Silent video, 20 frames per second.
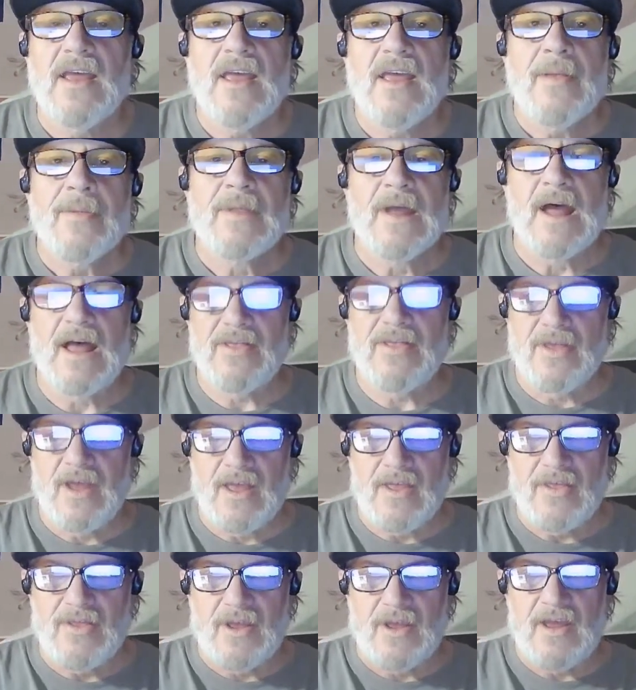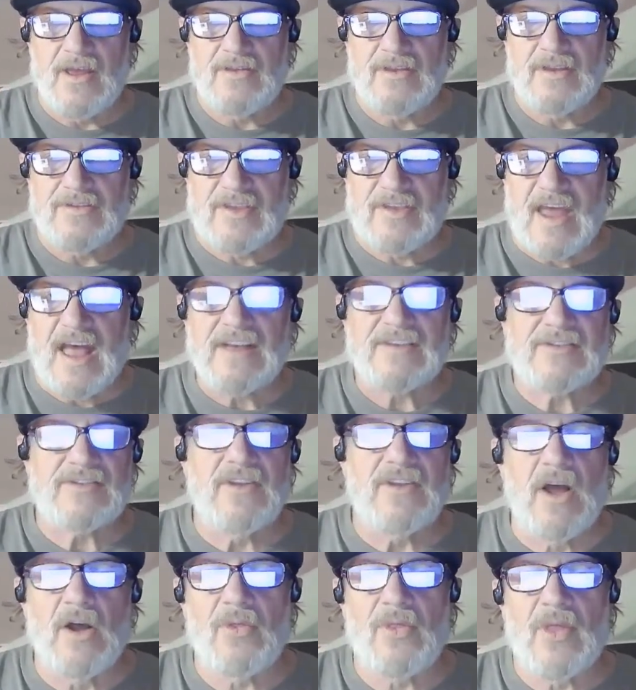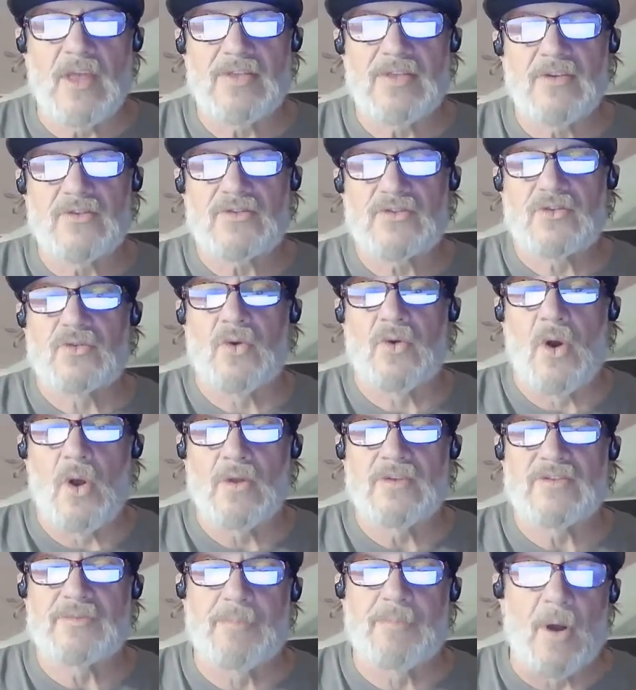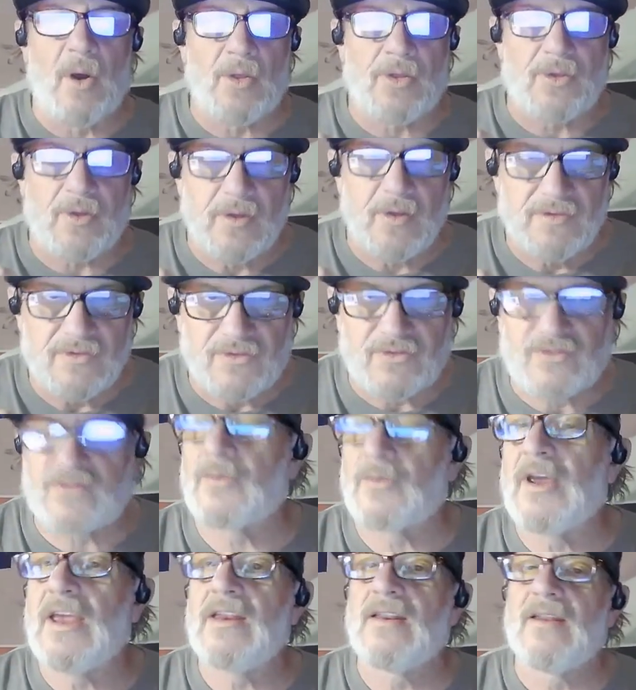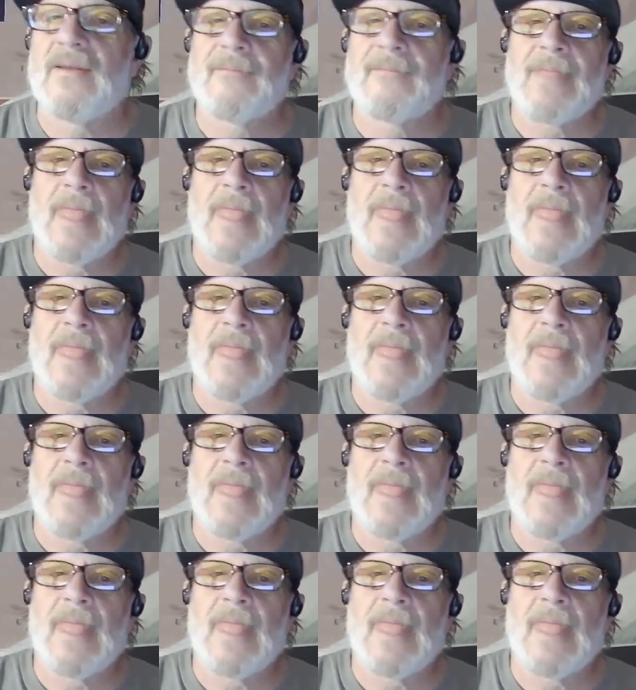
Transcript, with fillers: the the the, the text note that the scroll is both sweet